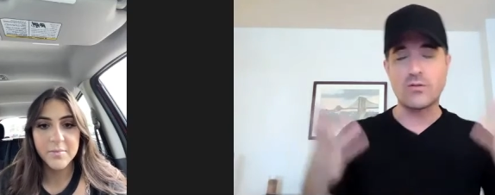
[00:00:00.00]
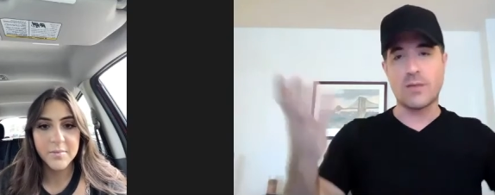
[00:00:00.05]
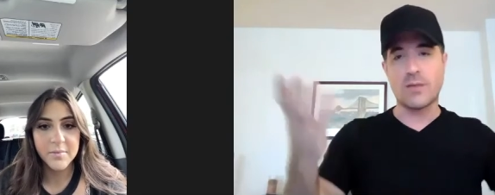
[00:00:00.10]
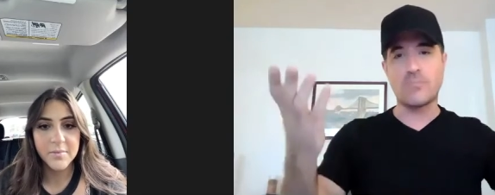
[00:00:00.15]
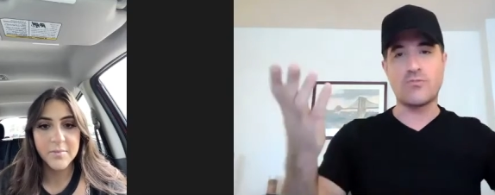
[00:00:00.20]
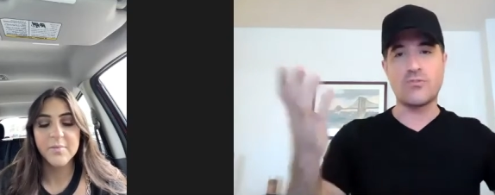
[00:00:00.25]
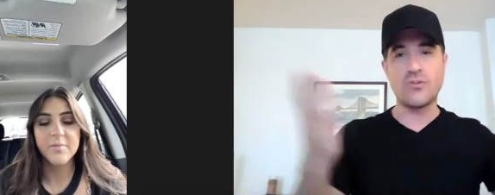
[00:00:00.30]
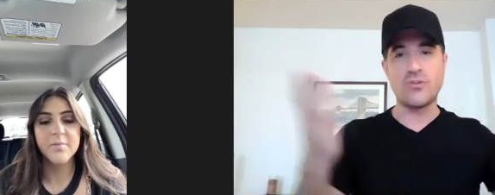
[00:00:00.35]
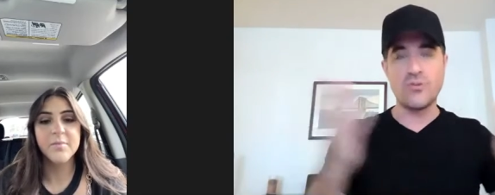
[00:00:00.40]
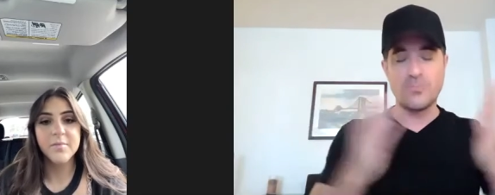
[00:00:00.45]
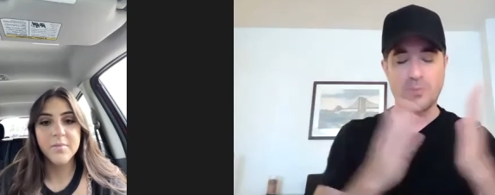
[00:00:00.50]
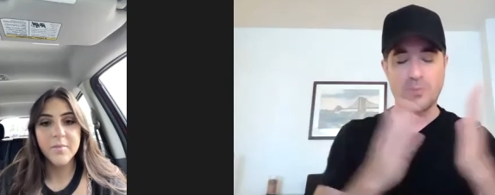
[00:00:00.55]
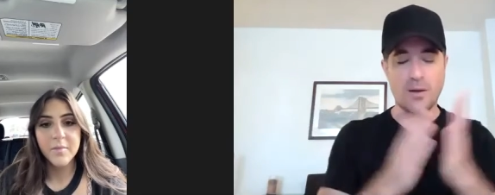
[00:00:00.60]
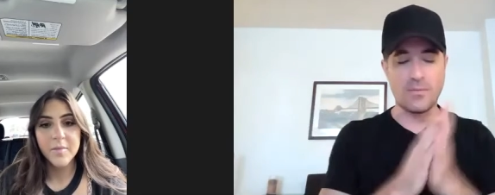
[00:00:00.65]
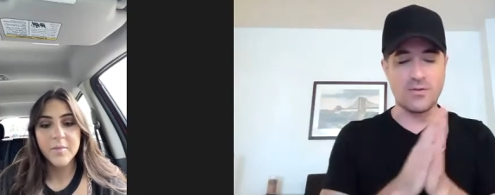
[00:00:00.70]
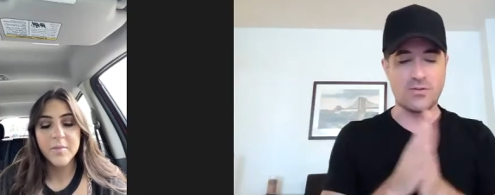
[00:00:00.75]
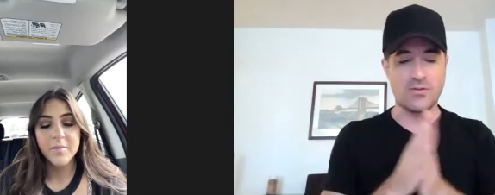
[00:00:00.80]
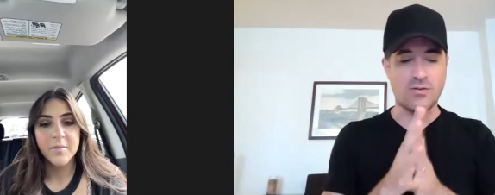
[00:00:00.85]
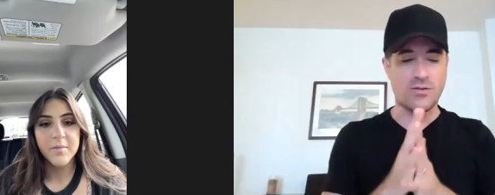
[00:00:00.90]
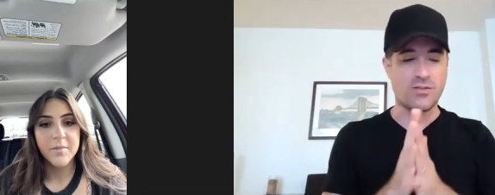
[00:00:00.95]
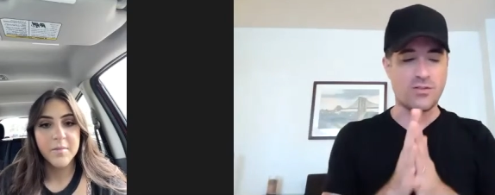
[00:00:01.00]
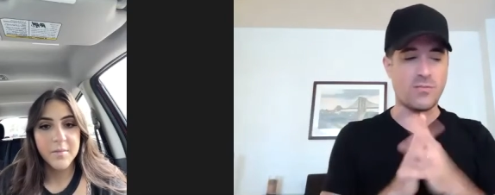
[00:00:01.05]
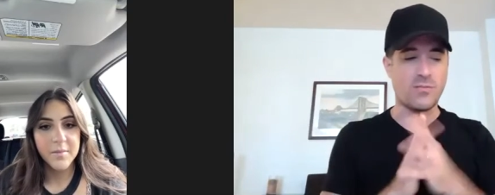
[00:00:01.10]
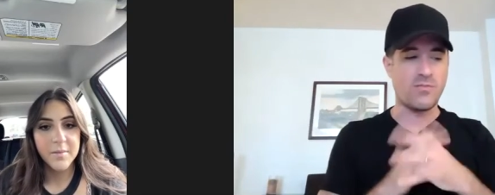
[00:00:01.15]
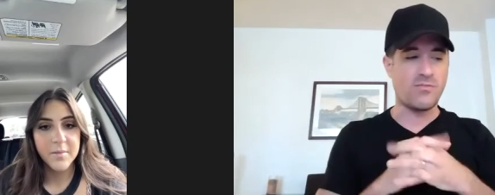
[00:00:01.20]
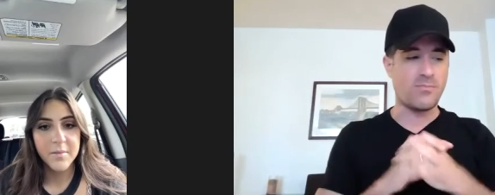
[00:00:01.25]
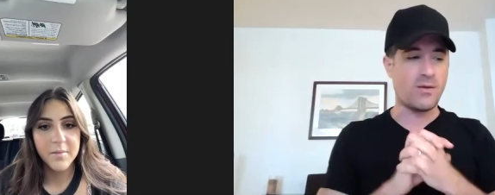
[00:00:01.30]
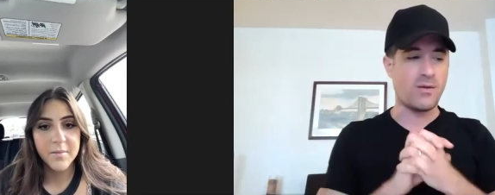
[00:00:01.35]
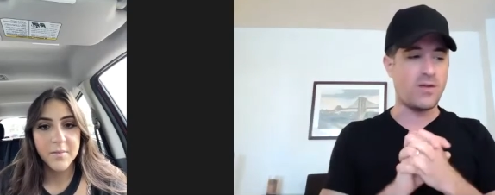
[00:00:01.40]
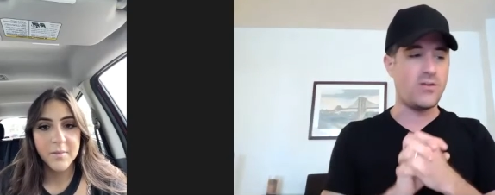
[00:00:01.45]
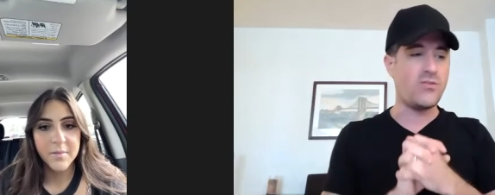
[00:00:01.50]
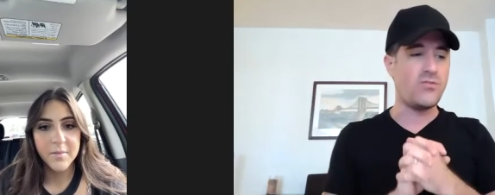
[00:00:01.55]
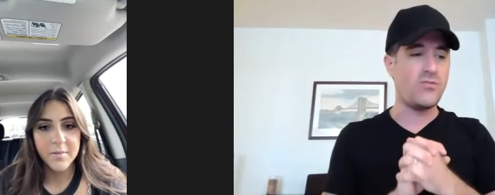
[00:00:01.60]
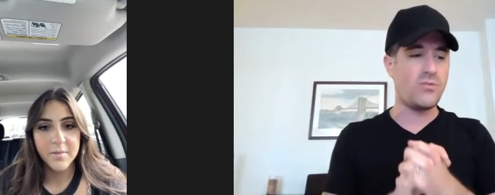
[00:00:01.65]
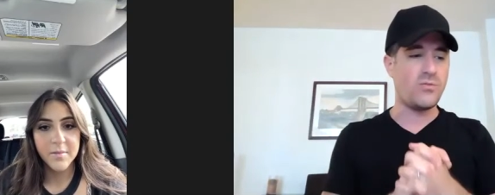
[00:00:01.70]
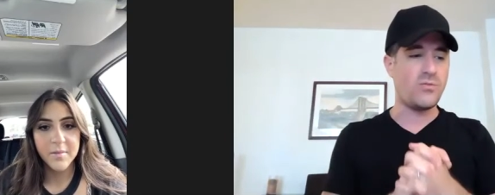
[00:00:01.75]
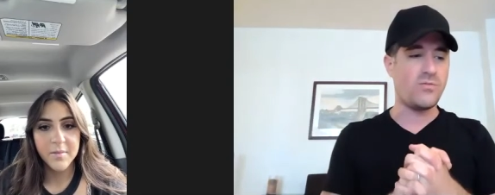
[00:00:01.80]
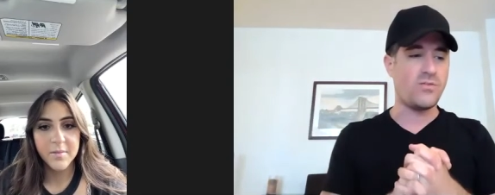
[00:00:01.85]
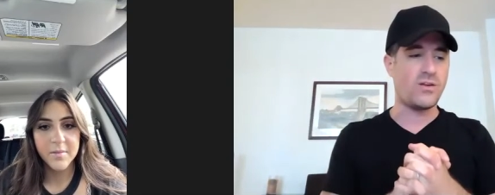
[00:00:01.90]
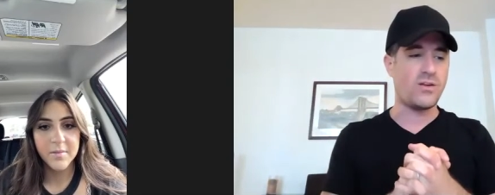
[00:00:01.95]
Speaker 1: I'm sure you probably saw some of my
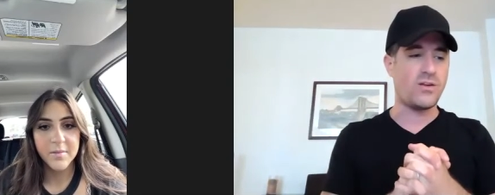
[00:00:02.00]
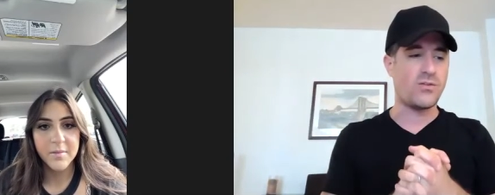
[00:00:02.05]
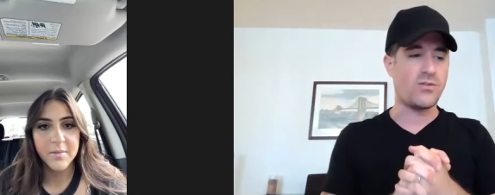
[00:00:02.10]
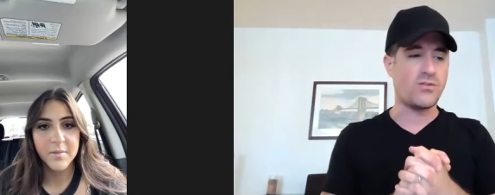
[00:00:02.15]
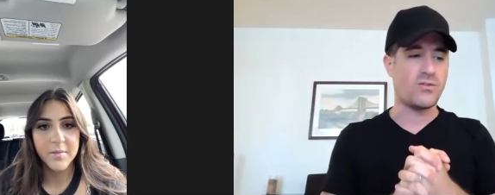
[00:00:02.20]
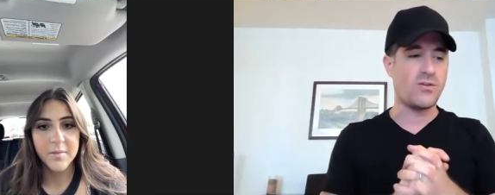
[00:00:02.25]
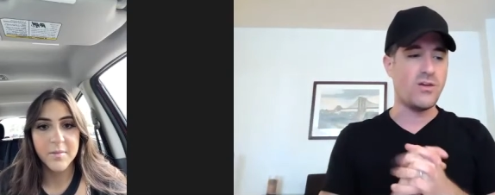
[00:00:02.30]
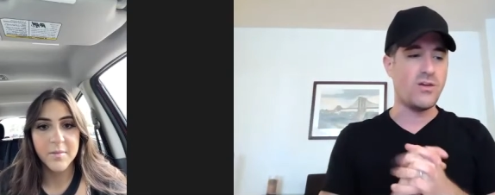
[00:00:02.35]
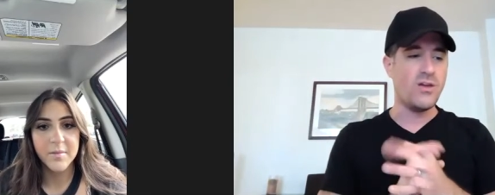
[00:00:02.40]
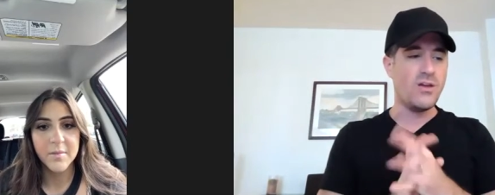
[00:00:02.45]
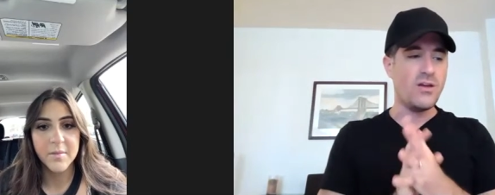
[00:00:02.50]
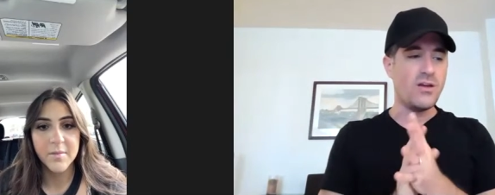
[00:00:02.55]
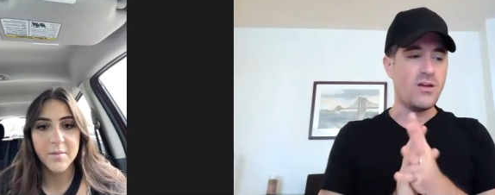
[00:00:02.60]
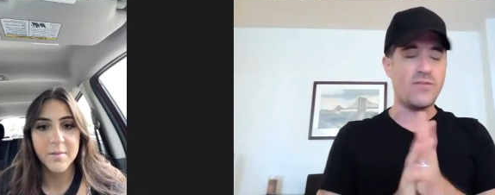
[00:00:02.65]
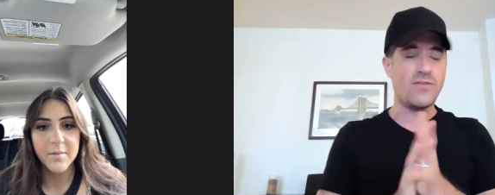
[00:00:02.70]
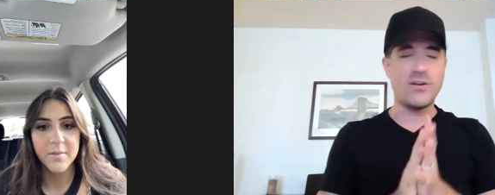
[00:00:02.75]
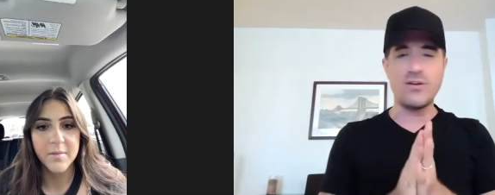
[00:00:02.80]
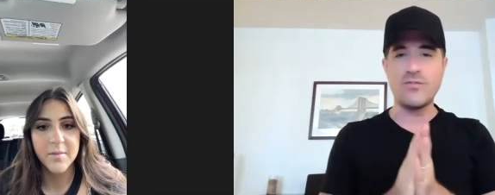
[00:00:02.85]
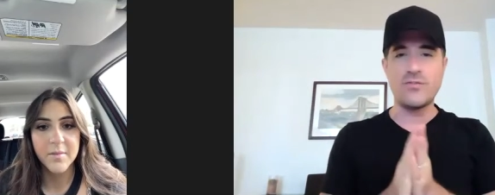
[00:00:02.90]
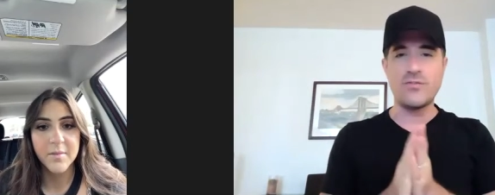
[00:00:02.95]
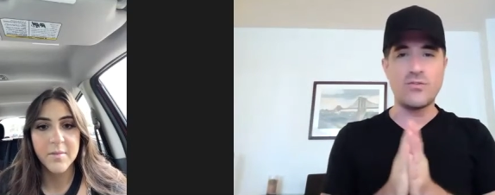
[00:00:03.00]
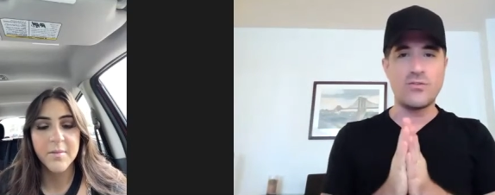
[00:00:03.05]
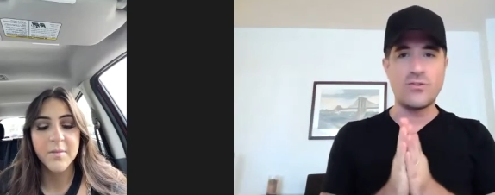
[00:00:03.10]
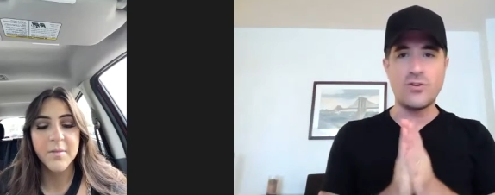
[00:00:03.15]
YouTube videos of interviews.